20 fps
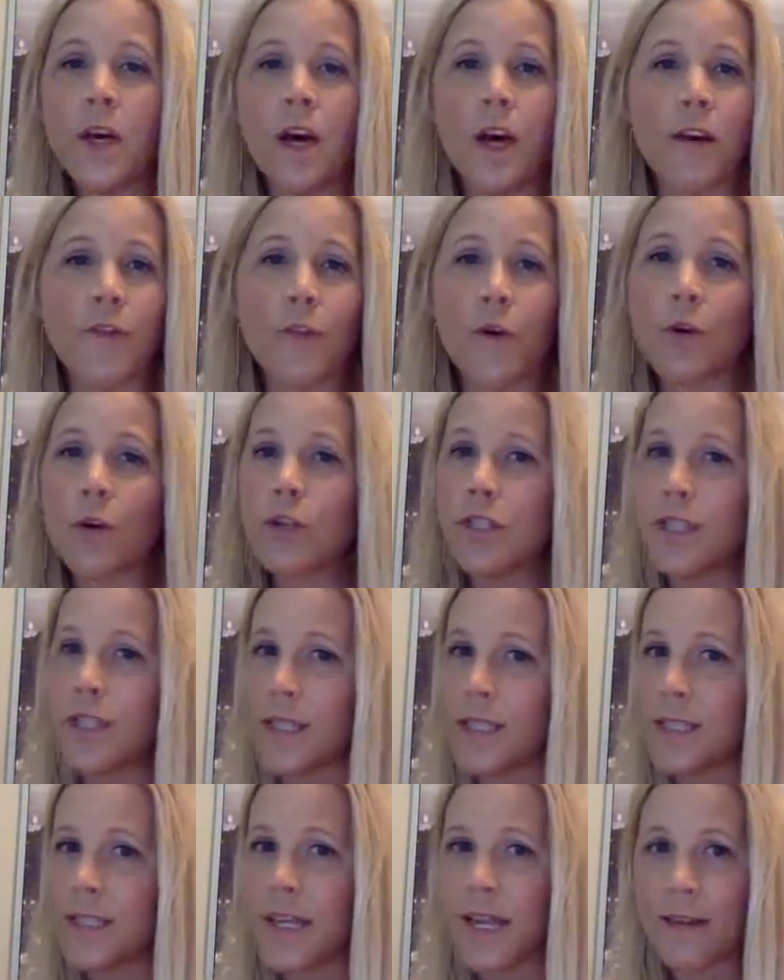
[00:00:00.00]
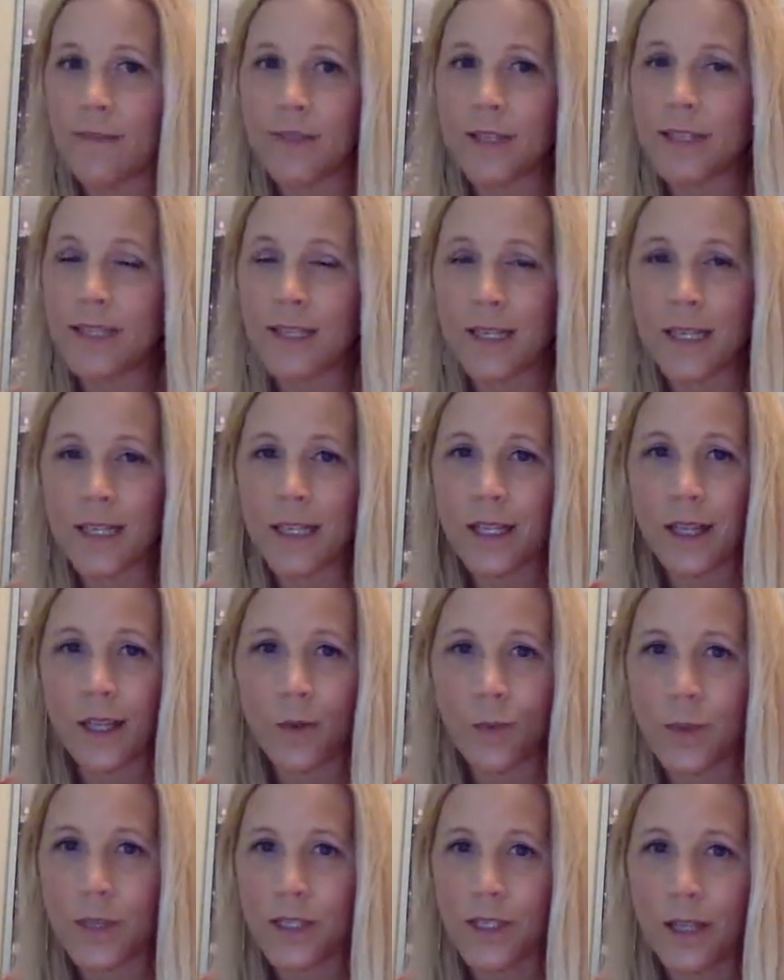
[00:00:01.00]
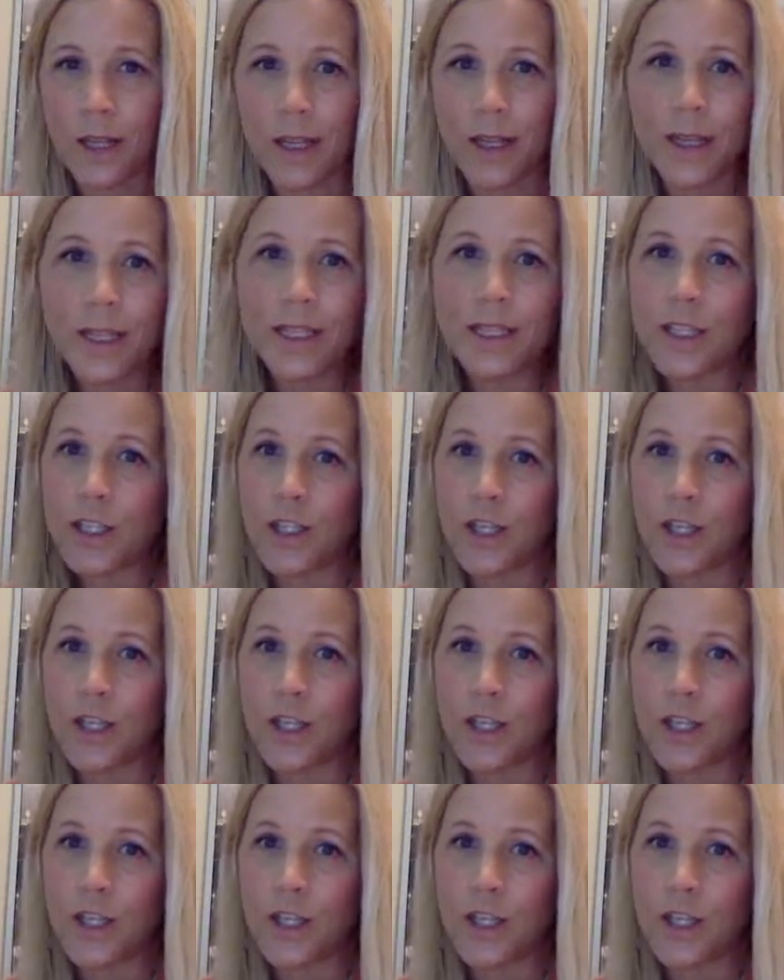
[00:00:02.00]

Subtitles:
Of course, she doesn't have to stick to the original list.